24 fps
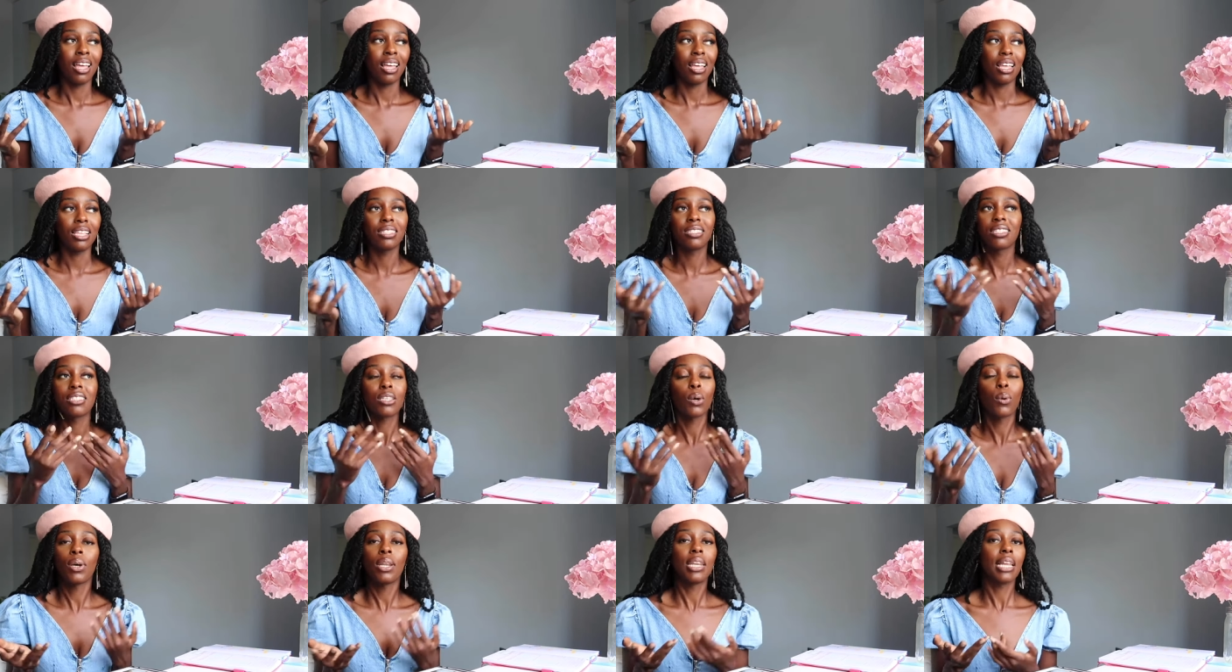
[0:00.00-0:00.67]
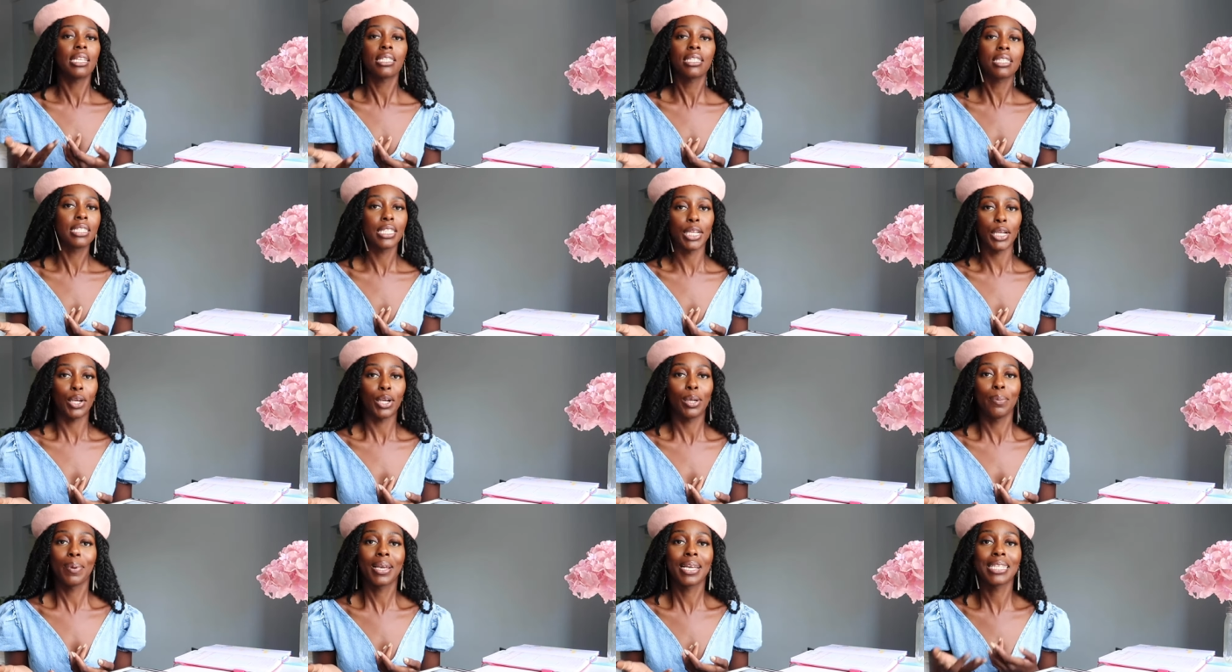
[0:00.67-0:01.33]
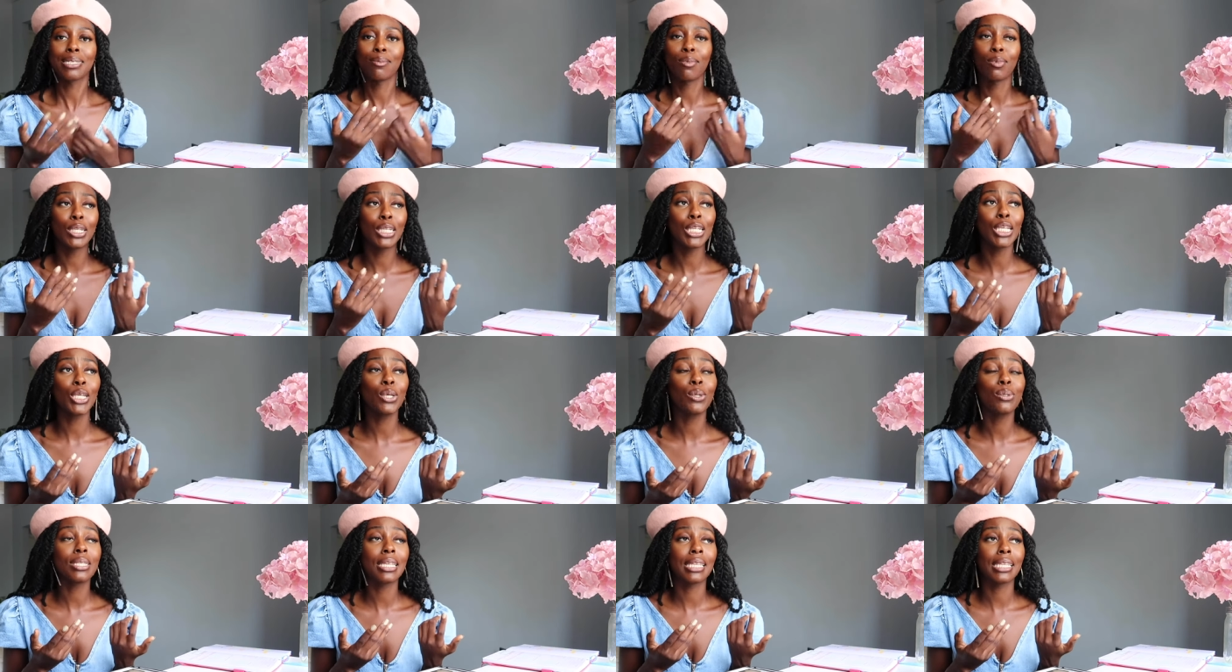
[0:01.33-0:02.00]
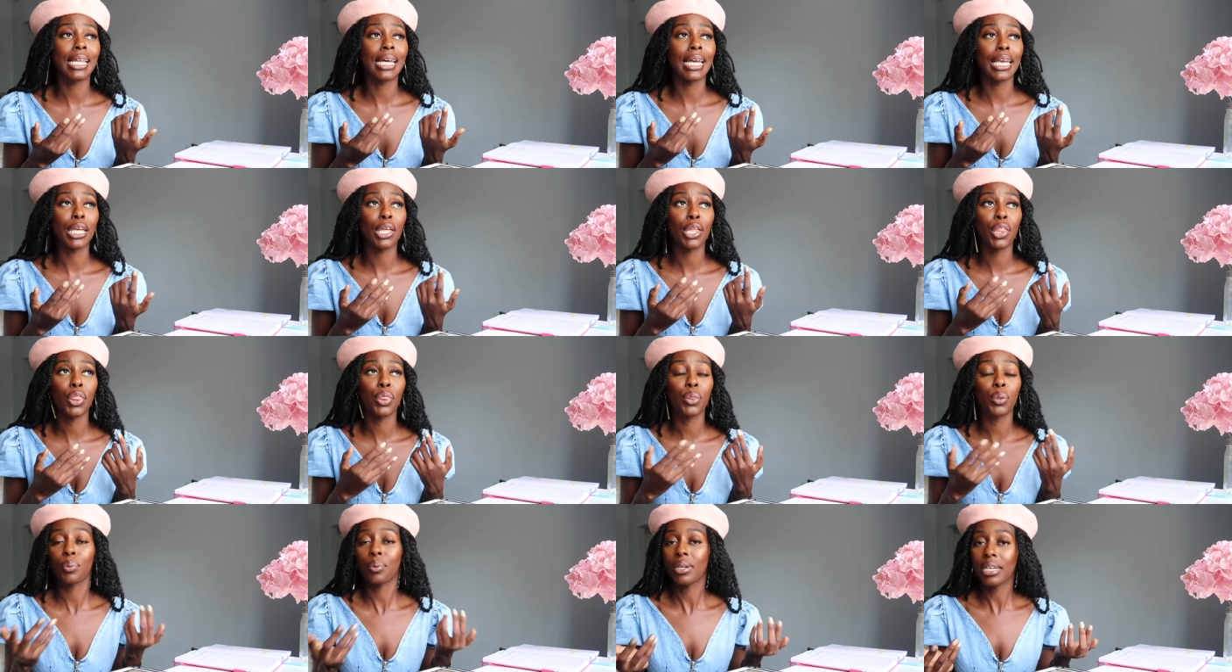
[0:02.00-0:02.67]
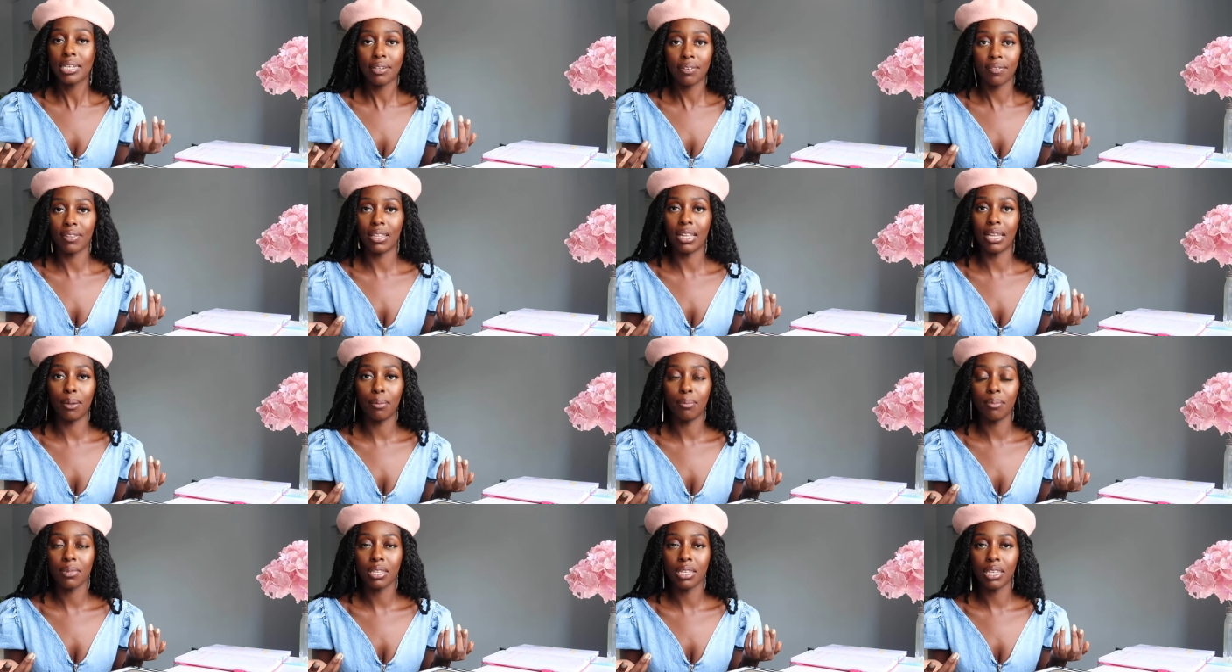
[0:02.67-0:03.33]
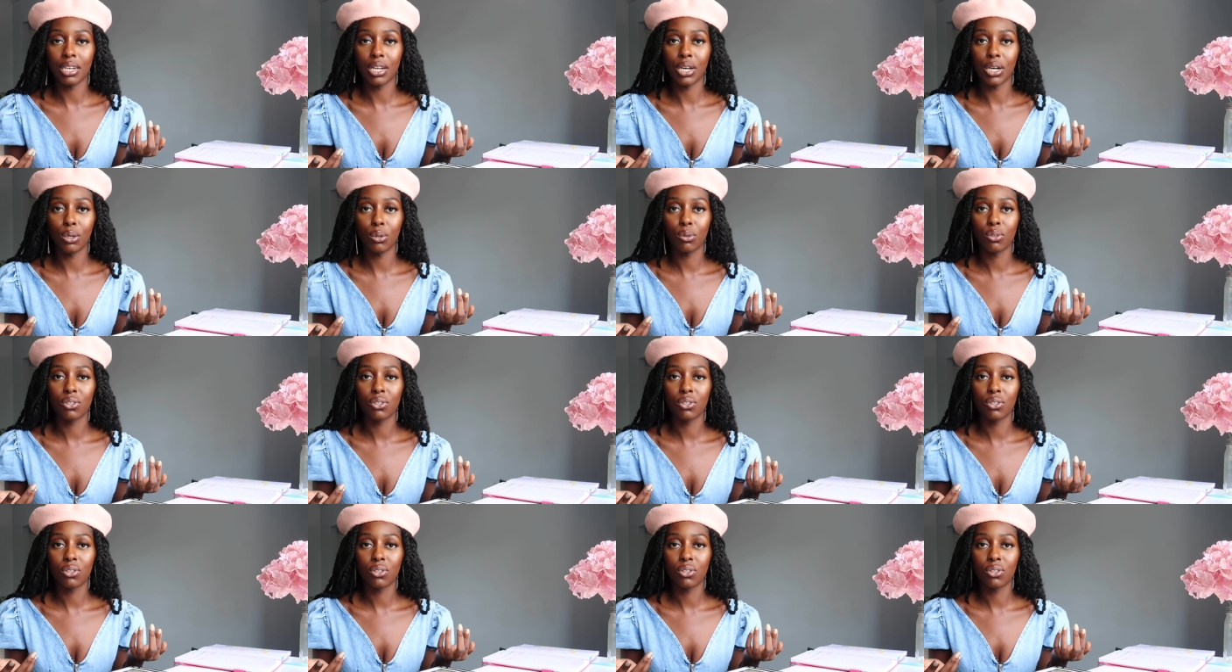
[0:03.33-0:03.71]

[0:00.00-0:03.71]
it's so unnecessary because I'm only using like three of them, you know?